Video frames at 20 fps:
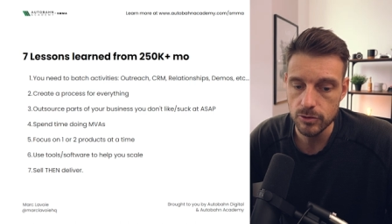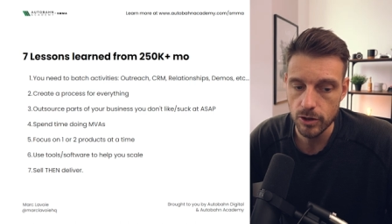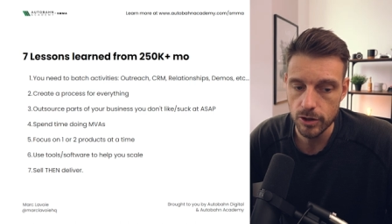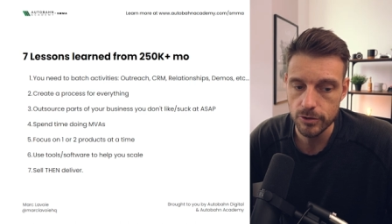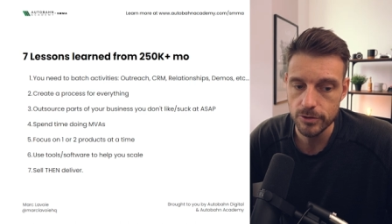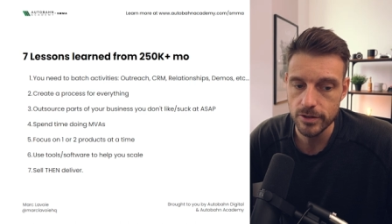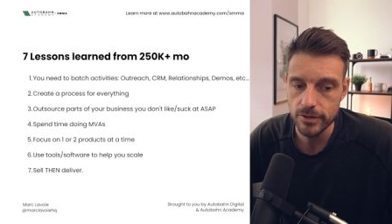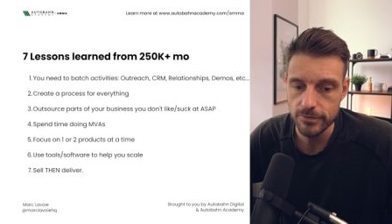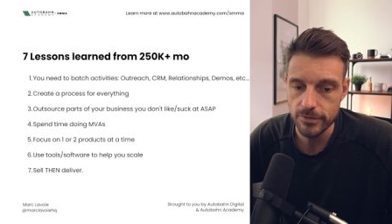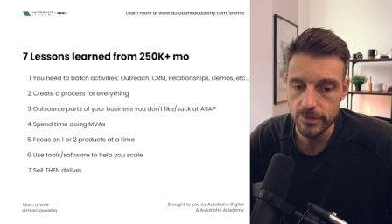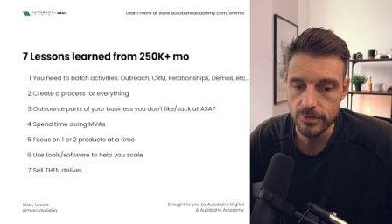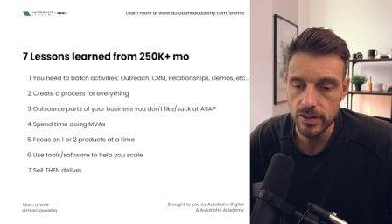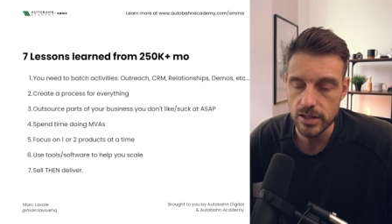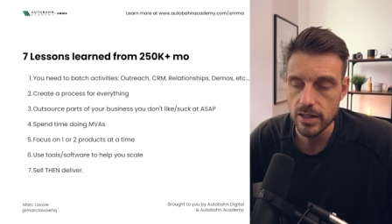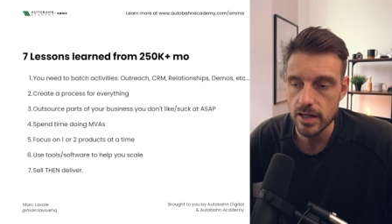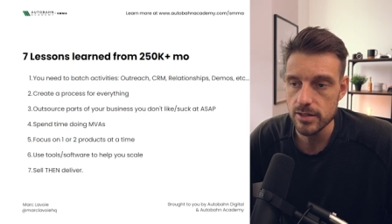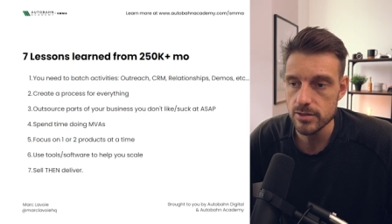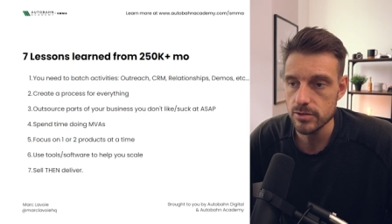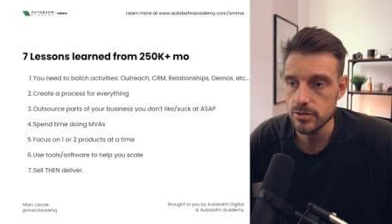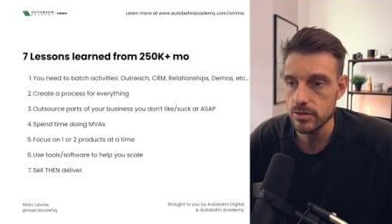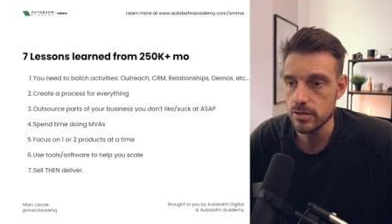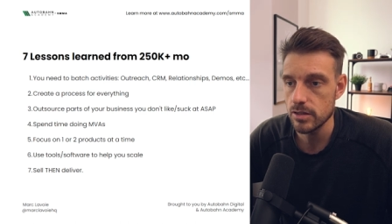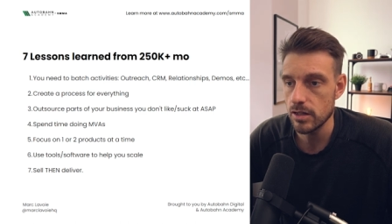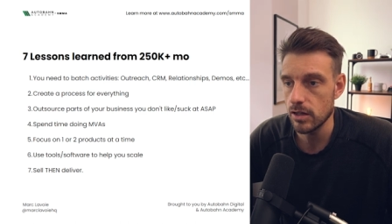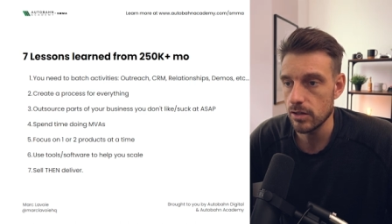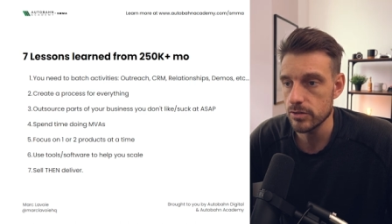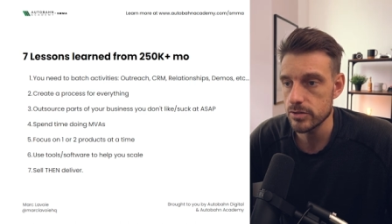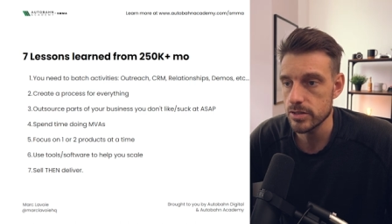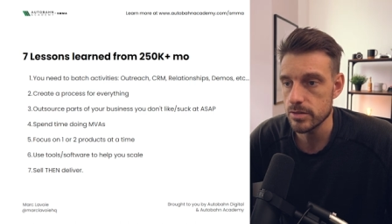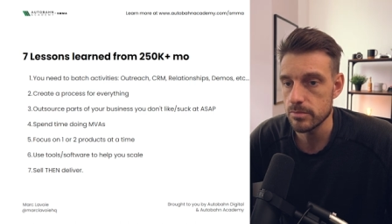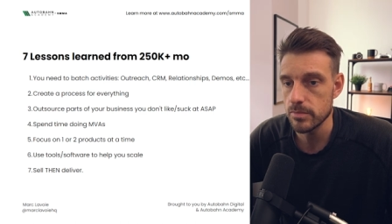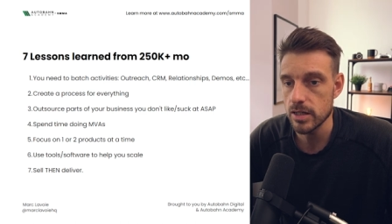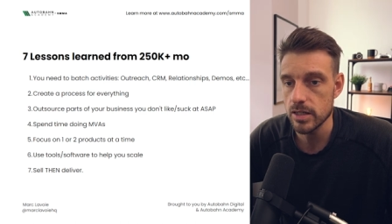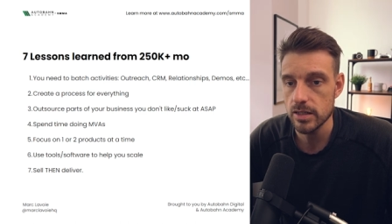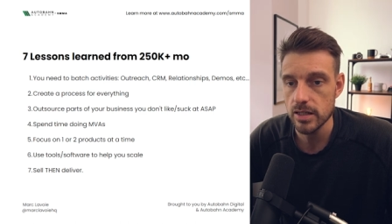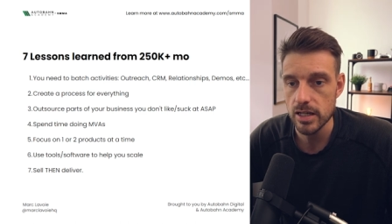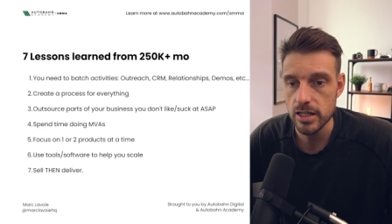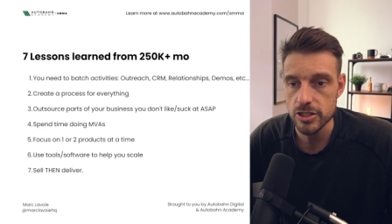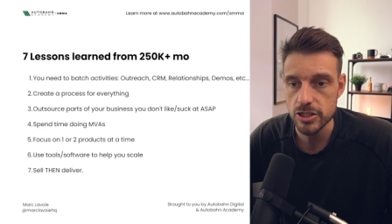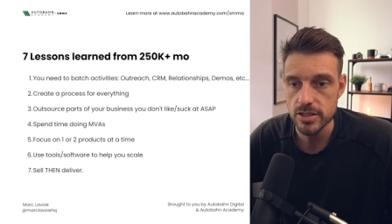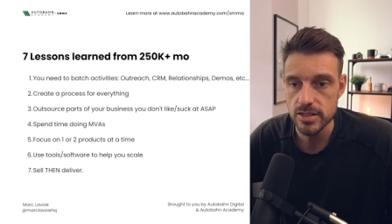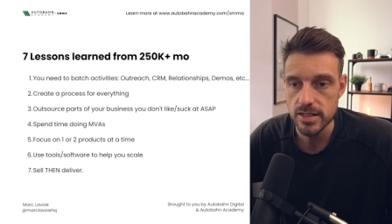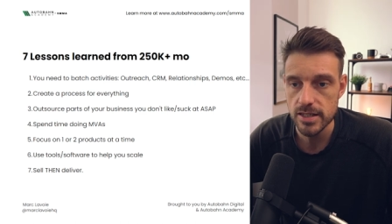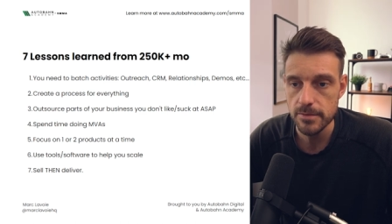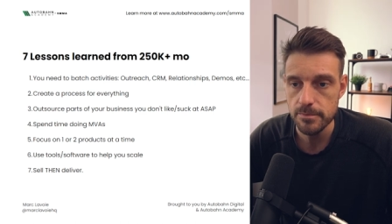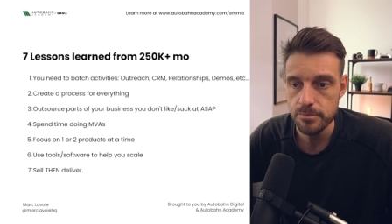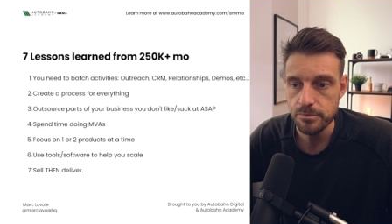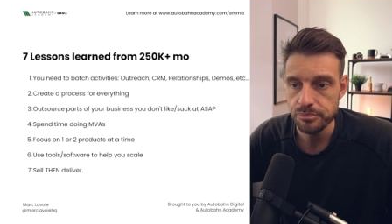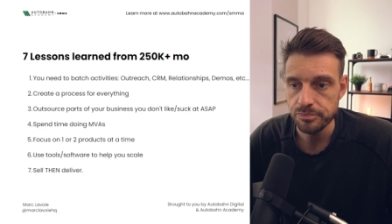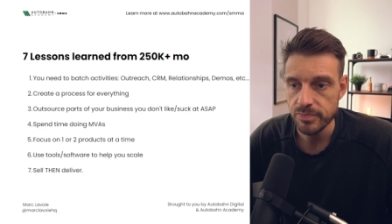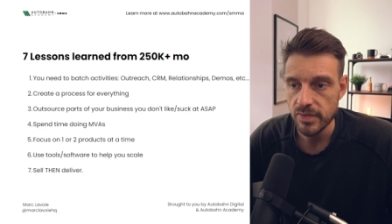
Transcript: uh, dollars a month agency.